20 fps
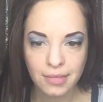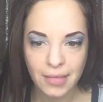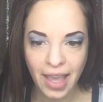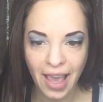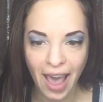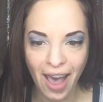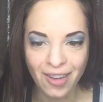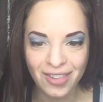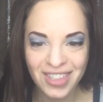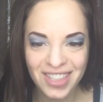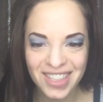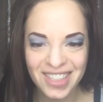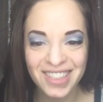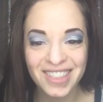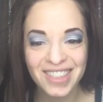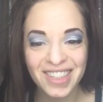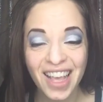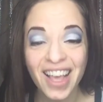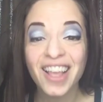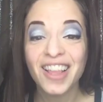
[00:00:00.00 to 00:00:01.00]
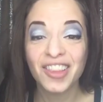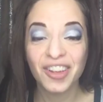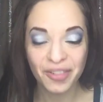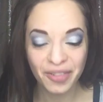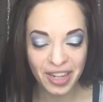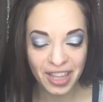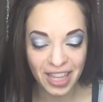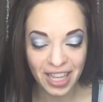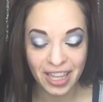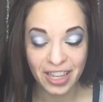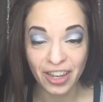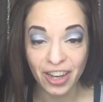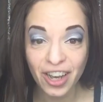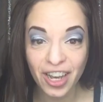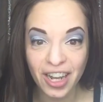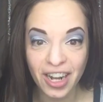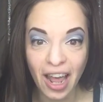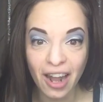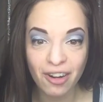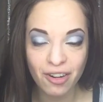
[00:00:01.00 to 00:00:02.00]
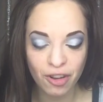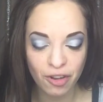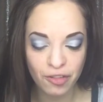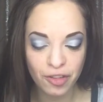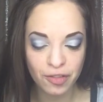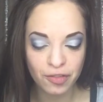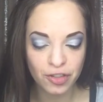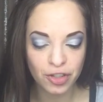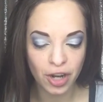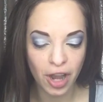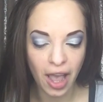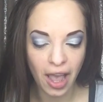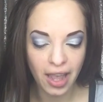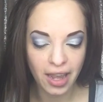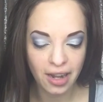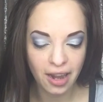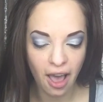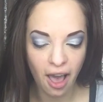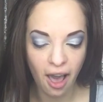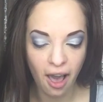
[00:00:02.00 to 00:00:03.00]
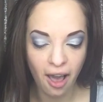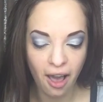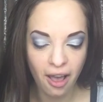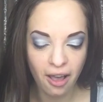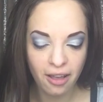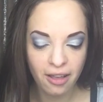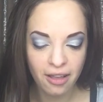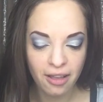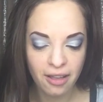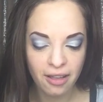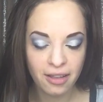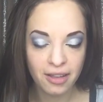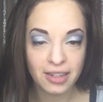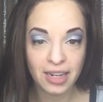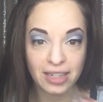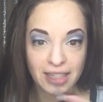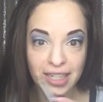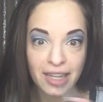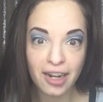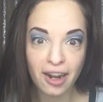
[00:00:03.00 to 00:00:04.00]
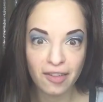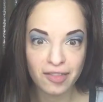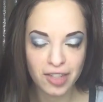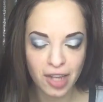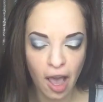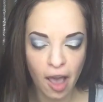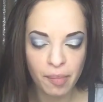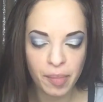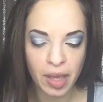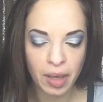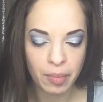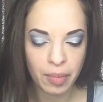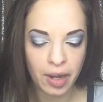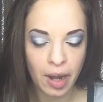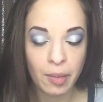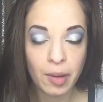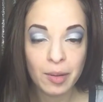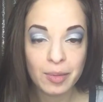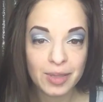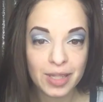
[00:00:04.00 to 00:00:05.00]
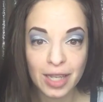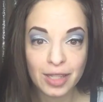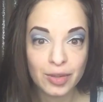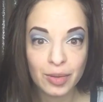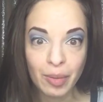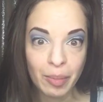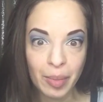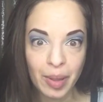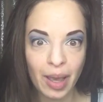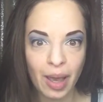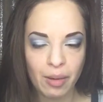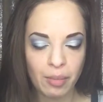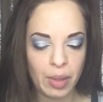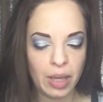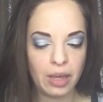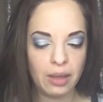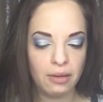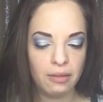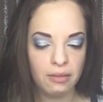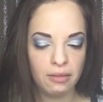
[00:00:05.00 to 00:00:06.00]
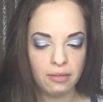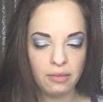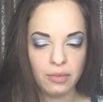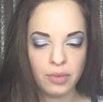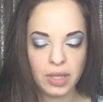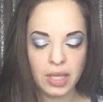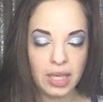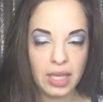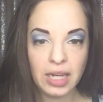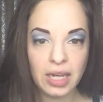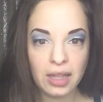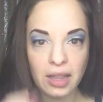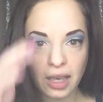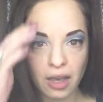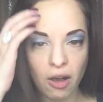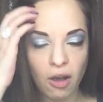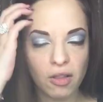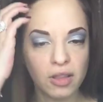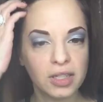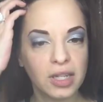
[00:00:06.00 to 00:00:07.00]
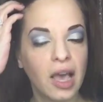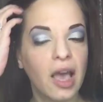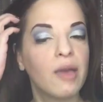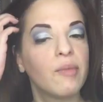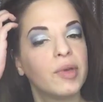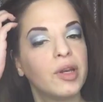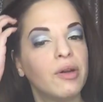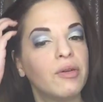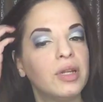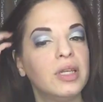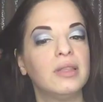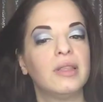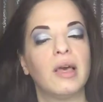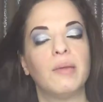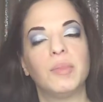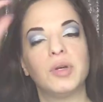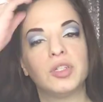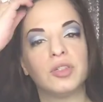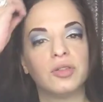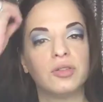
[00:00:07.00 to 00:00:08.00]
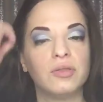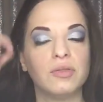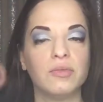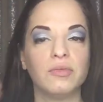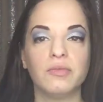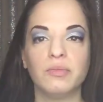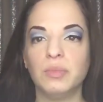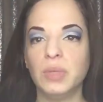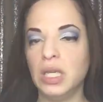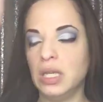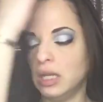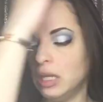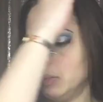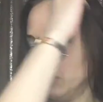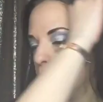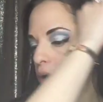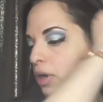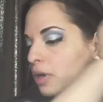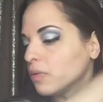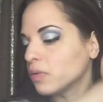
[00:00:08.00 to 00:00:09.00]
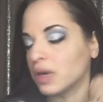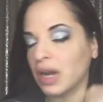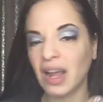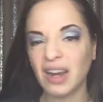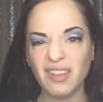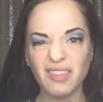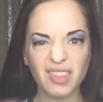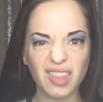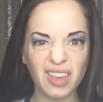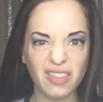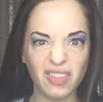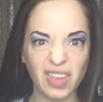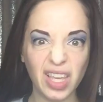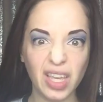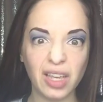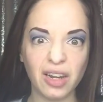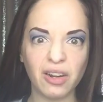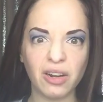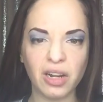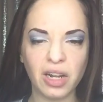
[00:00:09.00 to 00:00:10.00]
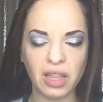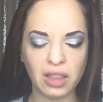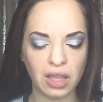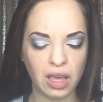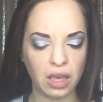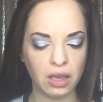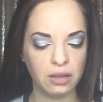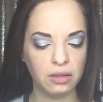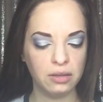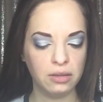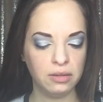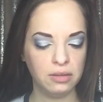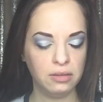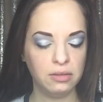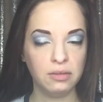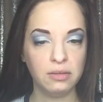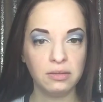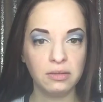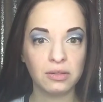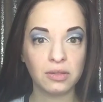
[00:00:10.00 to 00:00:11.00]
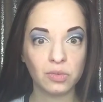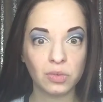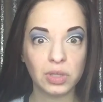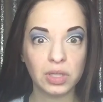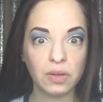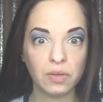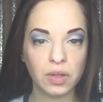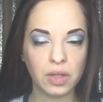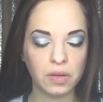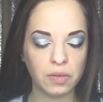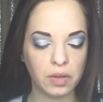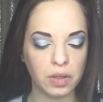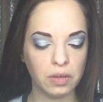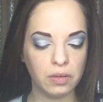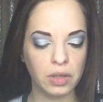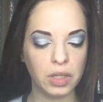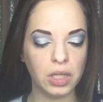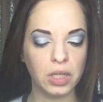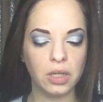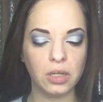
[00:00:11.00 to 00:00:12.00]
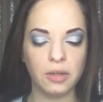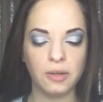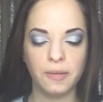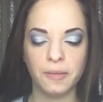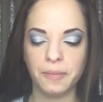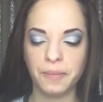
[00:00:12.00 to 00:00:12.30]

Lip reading: Counts. They're really good. I don't know if you've tried, not to get off topic, but I'm obsessed with Beyond Meat. We eat it like all the time. We don't eat that much meat anymore, and we're not even like vegan or anything. It's really, really, really, really good.